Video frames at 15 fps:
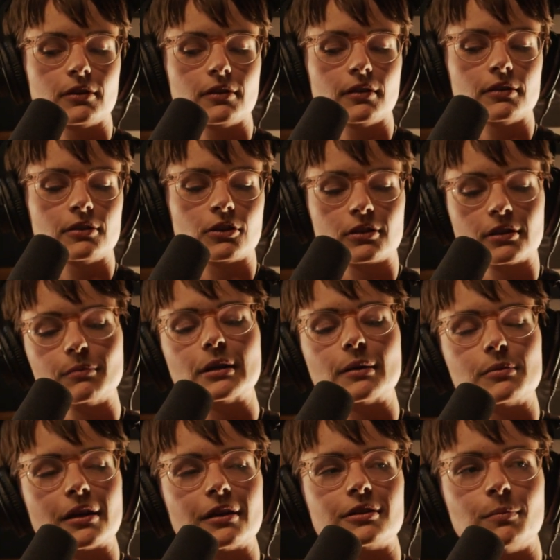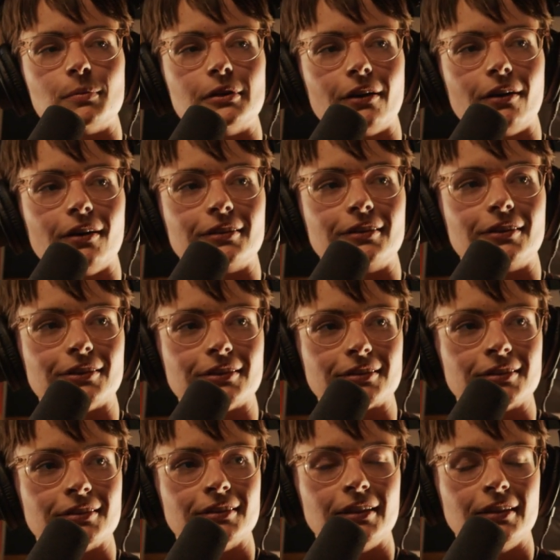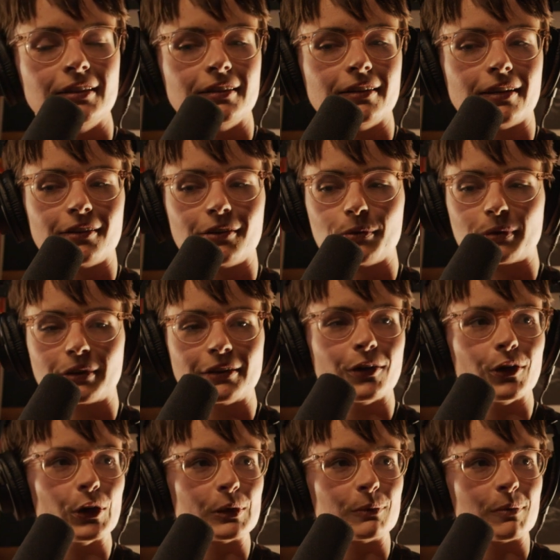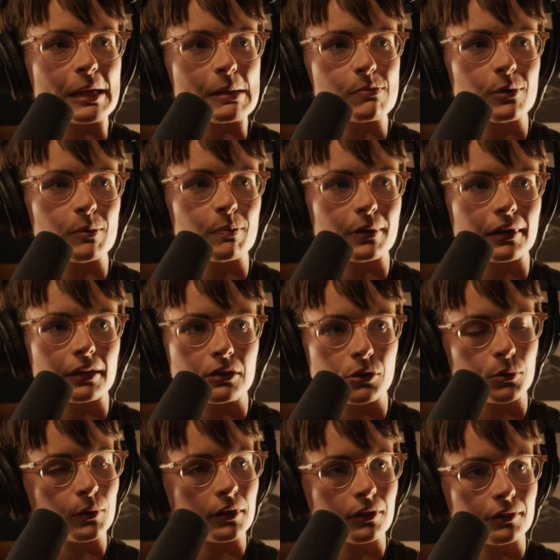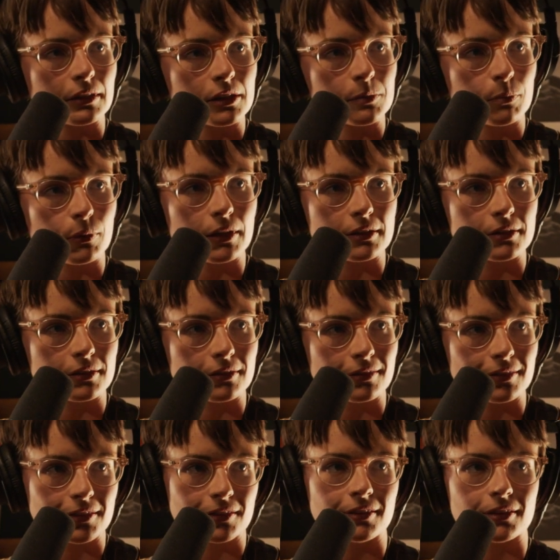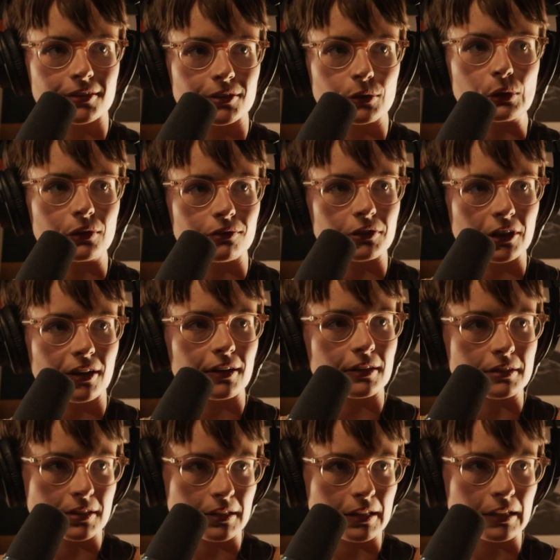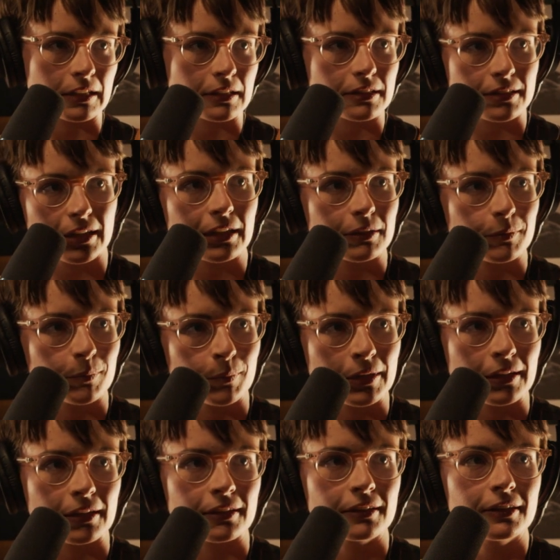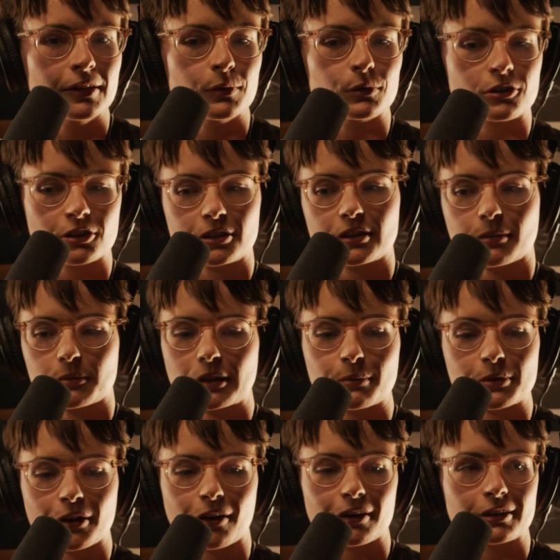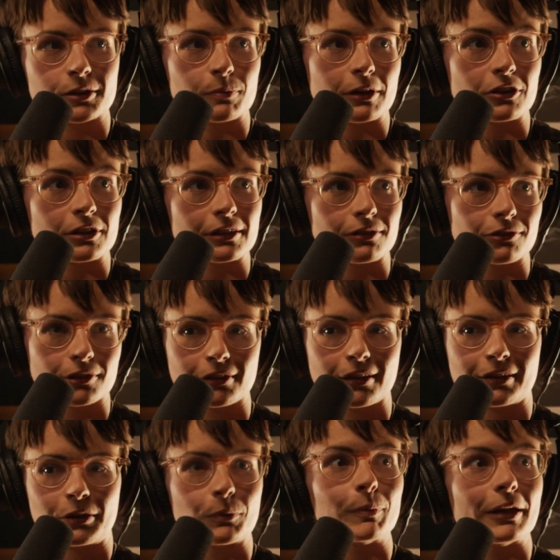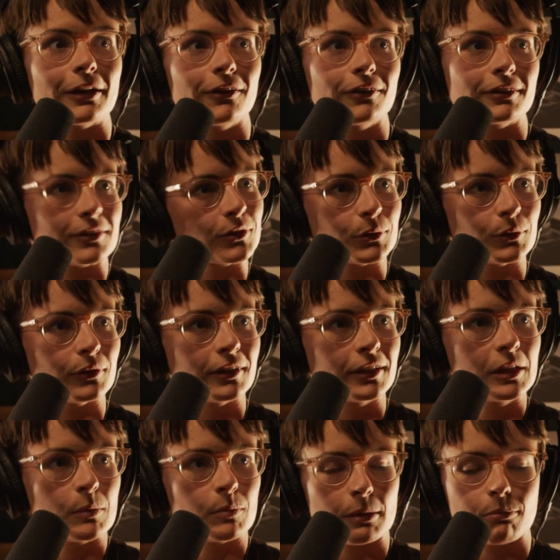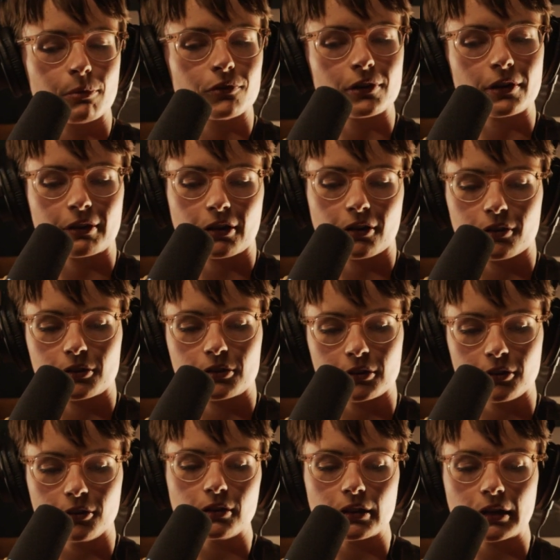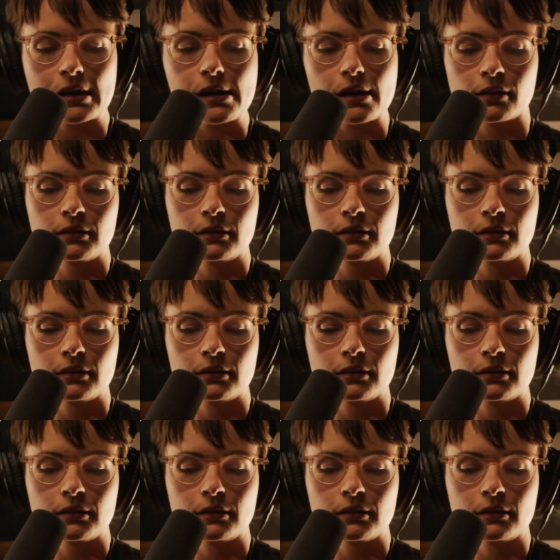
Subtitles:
So sometimes that's a bit hard because I don't want to hurt people, but I do want to express the sort of darkest thing inside me, which is sometimes hard, especially for like your parents or people very close to you to hear.